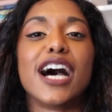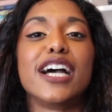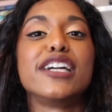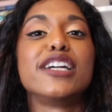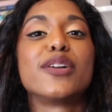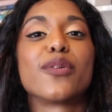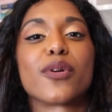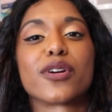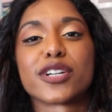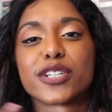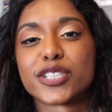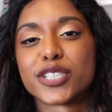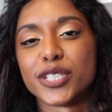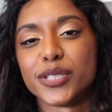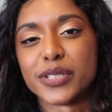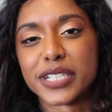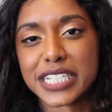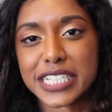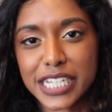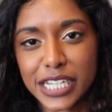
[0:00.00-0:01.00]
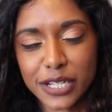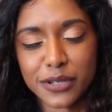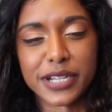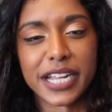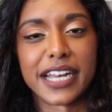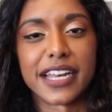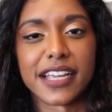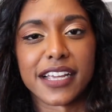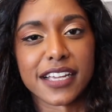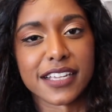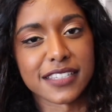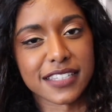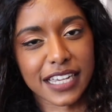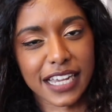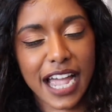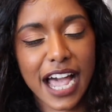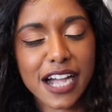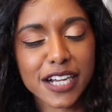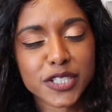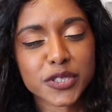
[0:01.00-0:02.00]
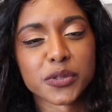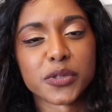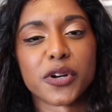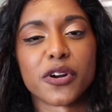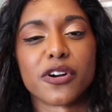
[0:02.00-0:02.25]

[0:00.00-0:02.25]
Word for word: in order to continue dating his like actual